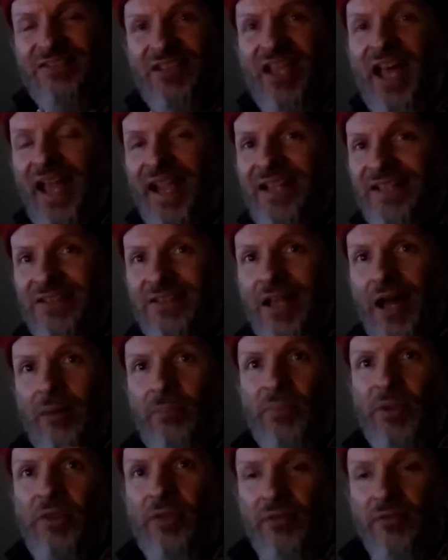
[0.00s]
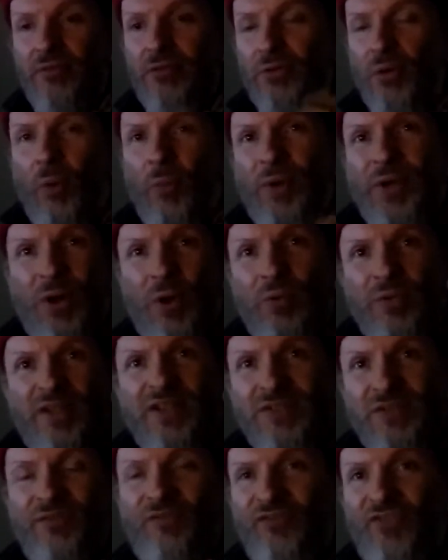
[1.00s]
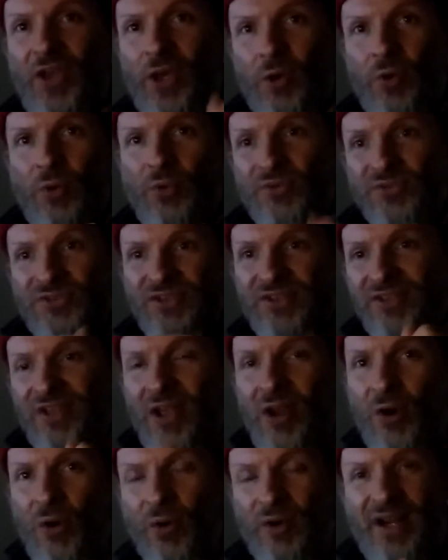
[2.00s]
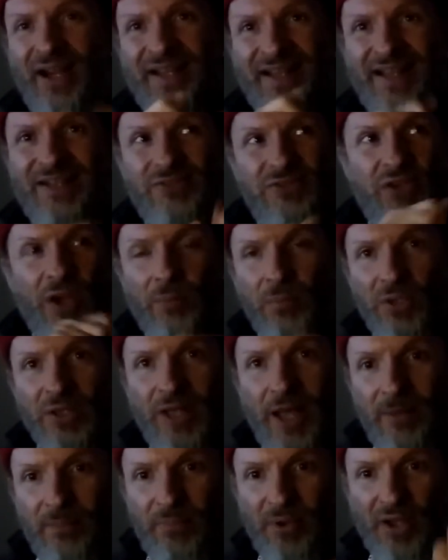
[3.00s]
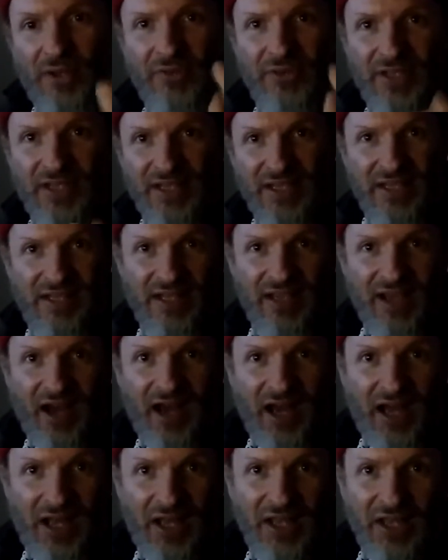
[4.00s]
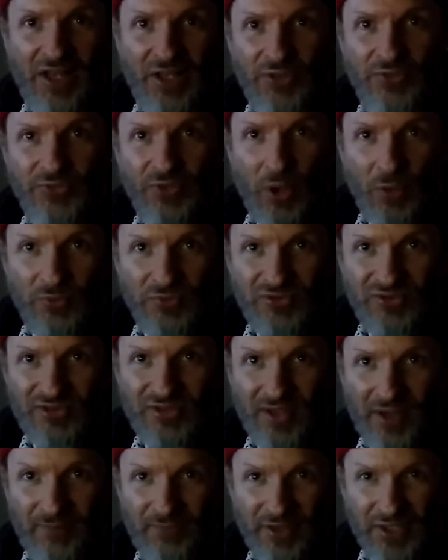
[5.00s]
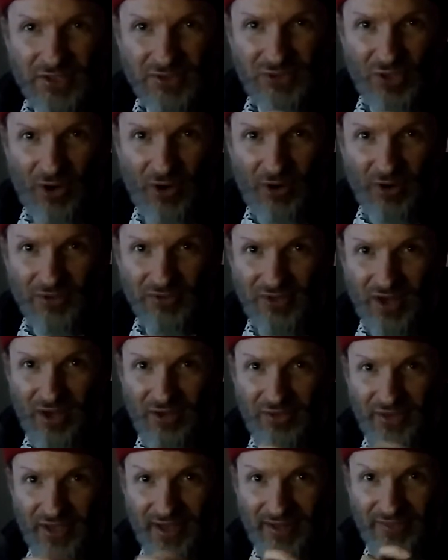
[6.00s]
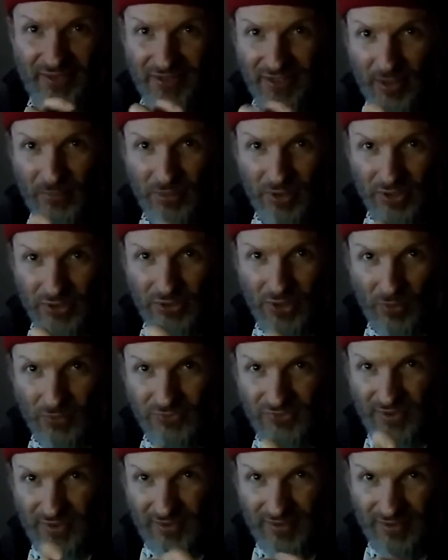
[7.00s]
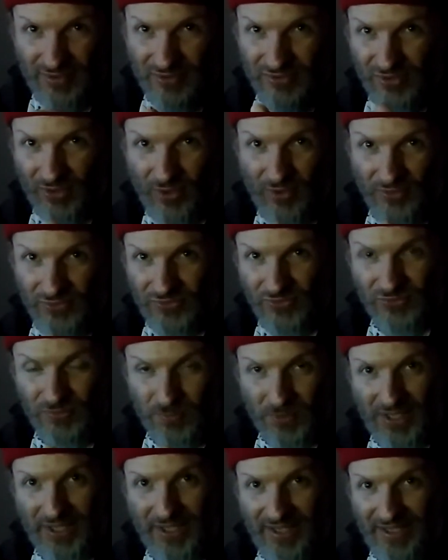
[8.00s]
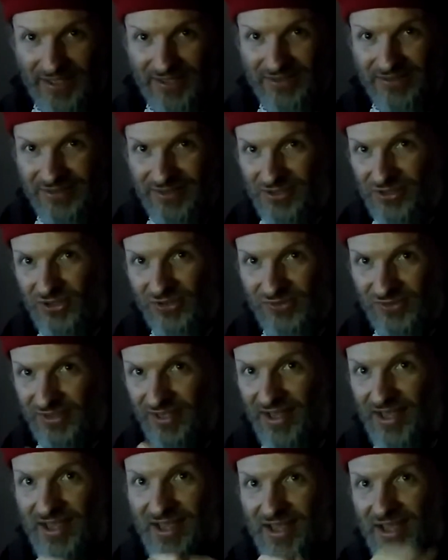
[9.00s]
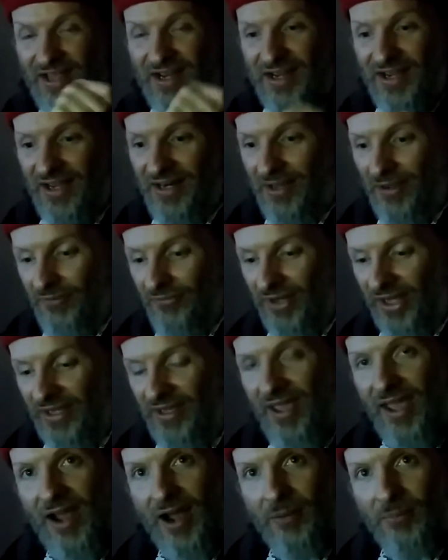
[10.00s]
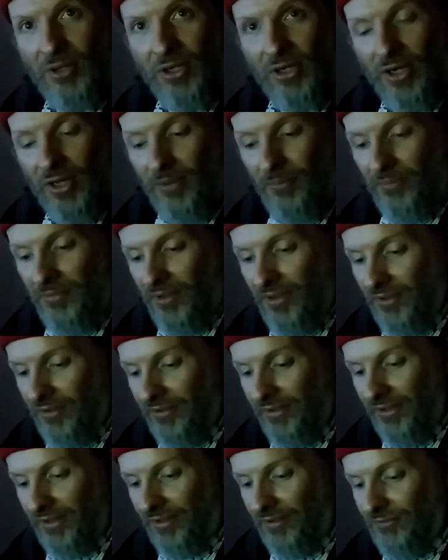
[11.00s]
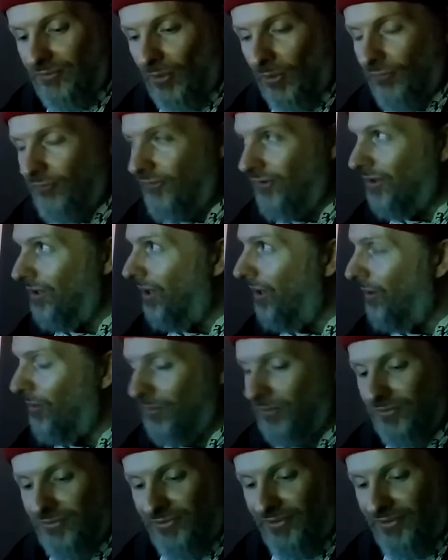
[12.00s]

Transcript: tighten up and throw in all these fills, and or kind of like double up on the notes of the guitars, on the number of notes that the guitarist is playing, and just kind of like hammer them like note for note,